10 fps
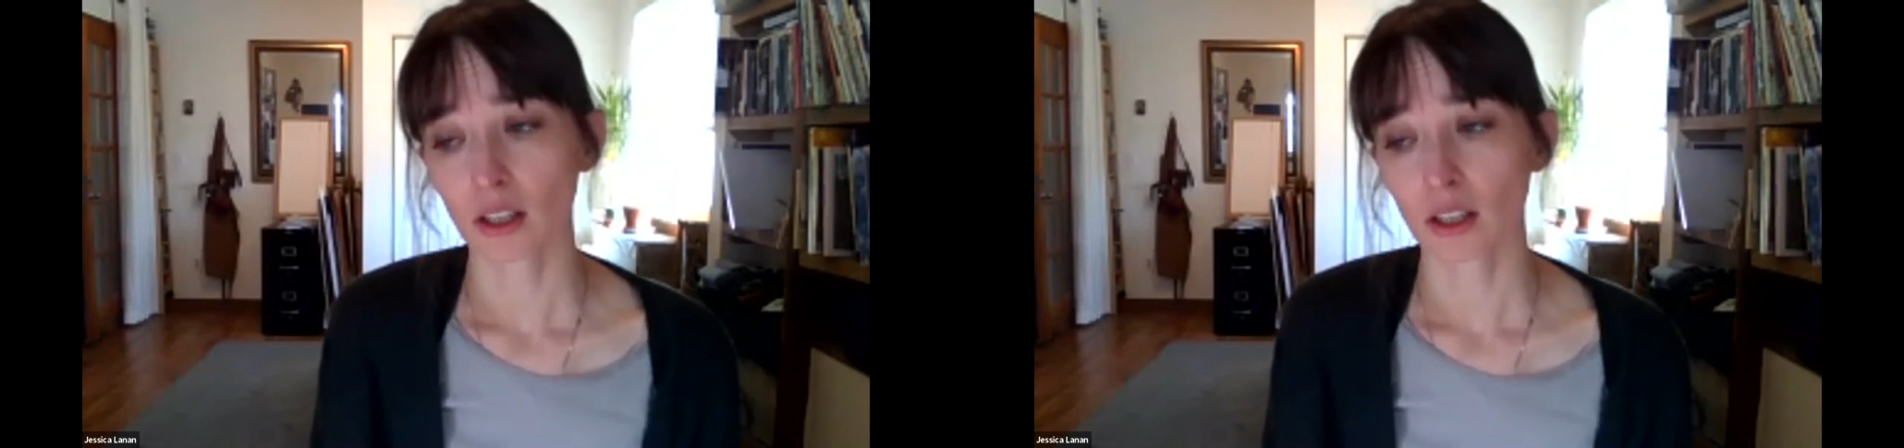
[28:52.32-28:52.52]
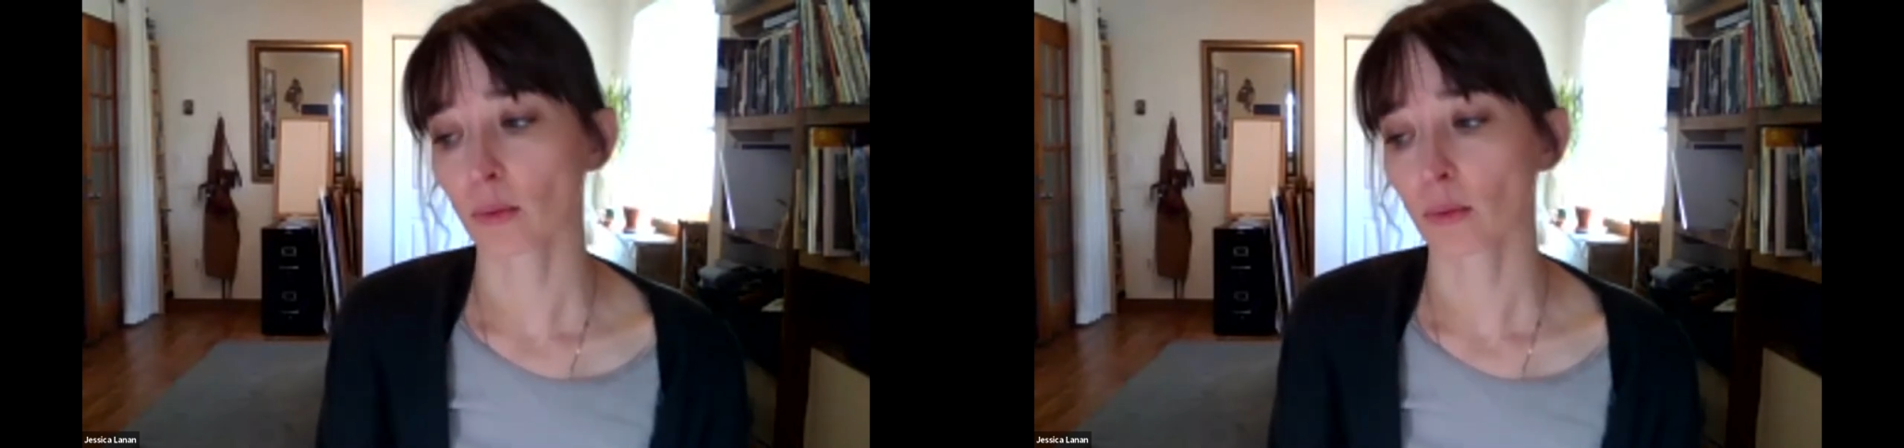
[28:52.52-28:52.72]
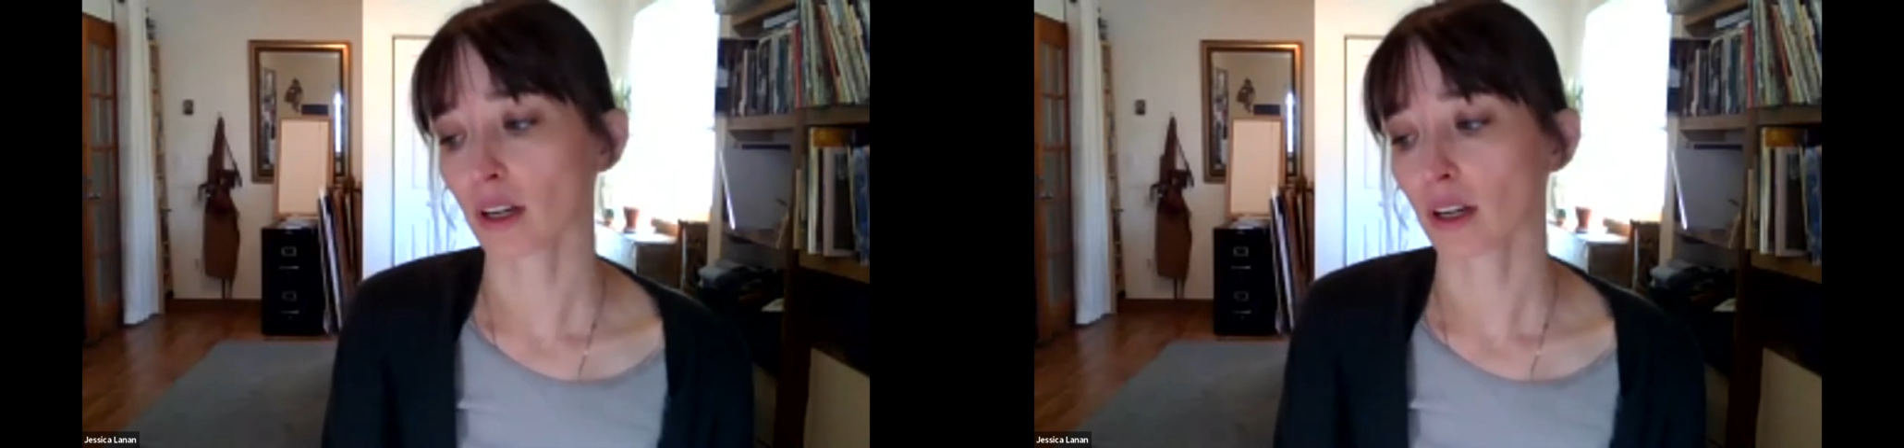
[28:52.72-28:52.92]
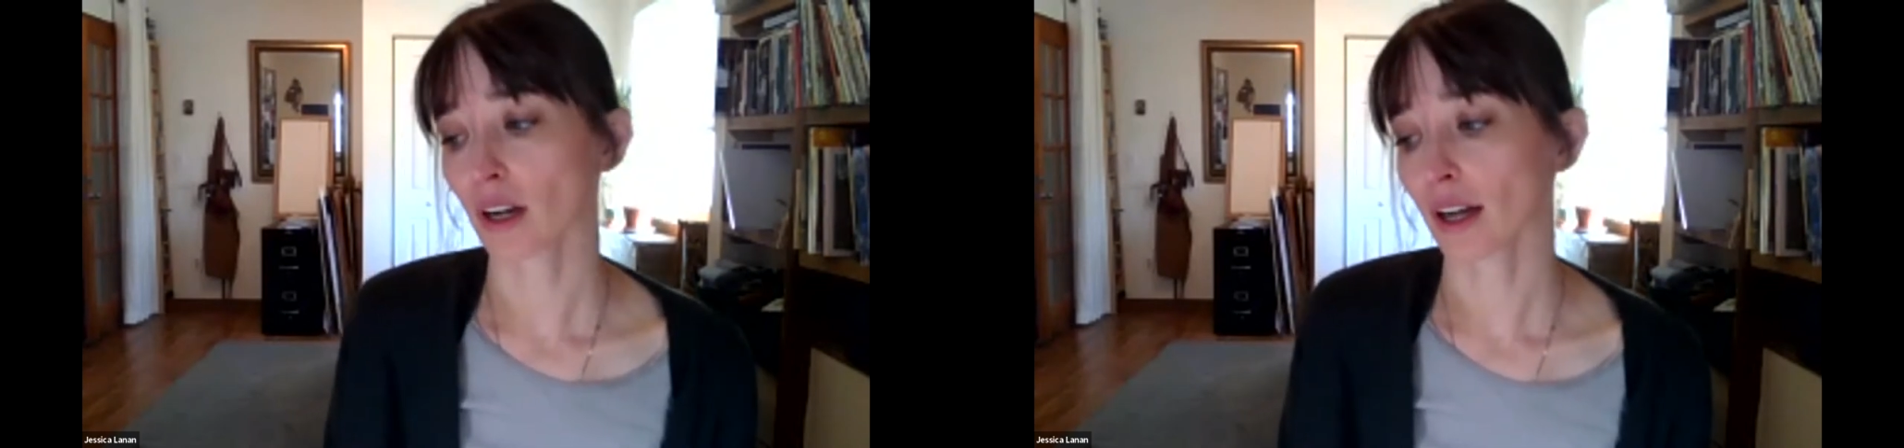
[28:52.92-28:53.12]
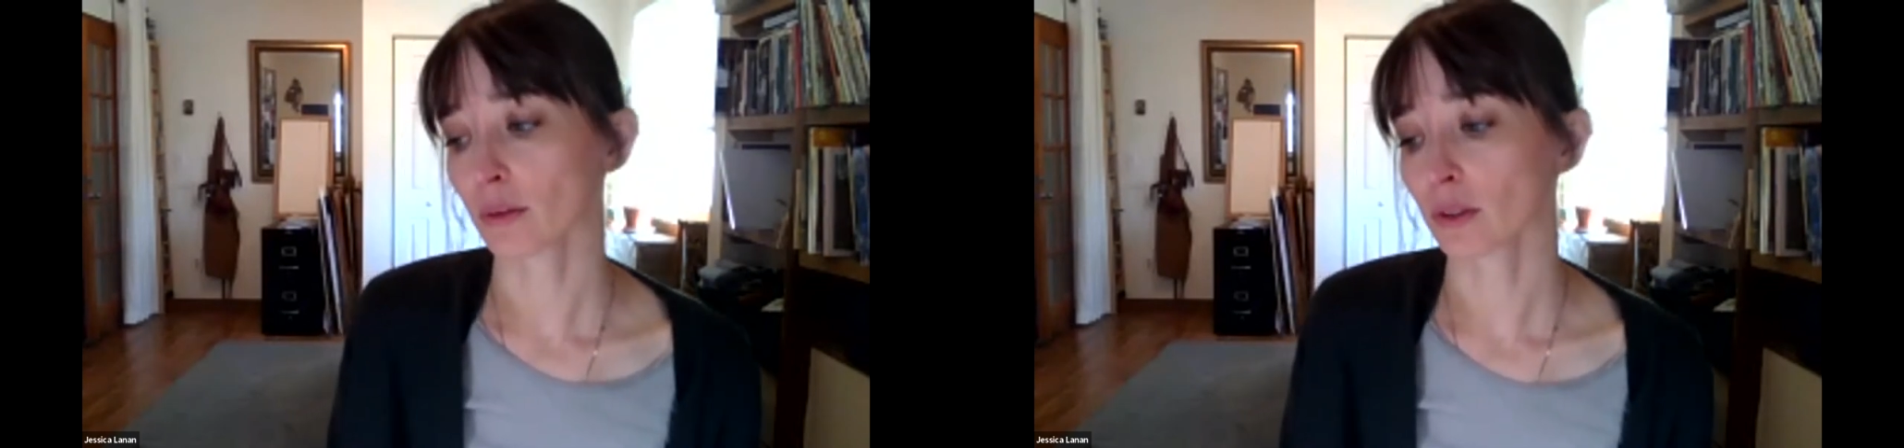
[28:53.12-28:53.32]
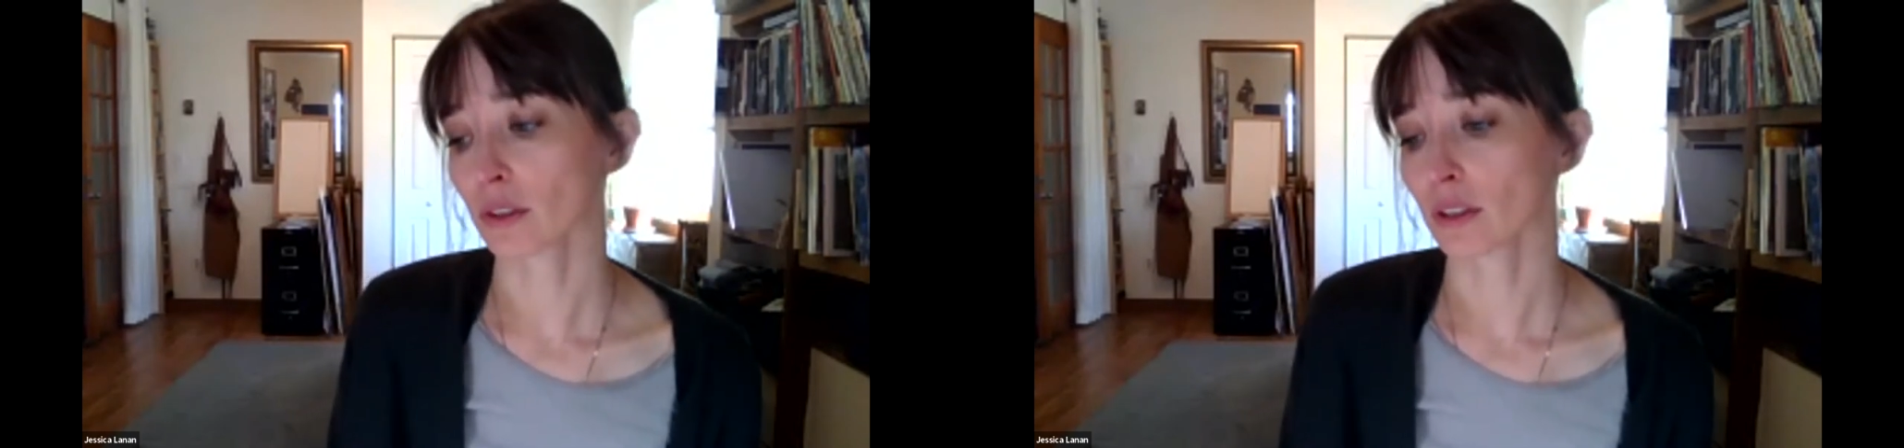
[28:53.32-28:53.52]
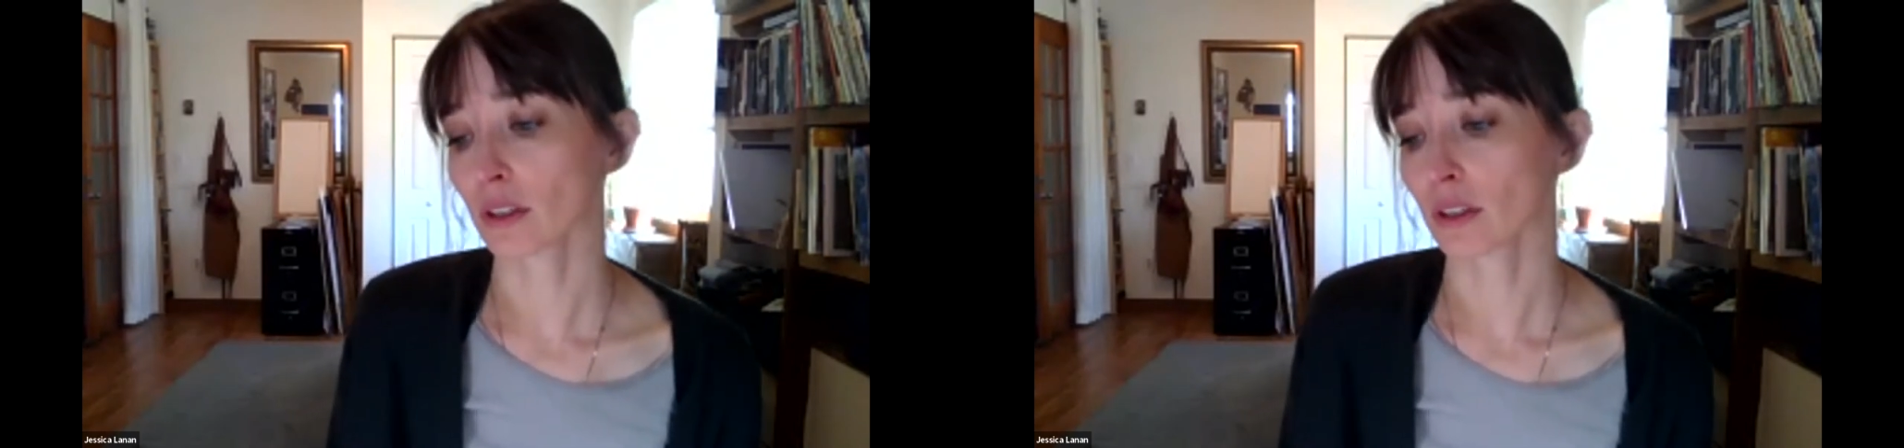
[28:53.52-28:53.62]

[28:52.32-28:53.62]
where I would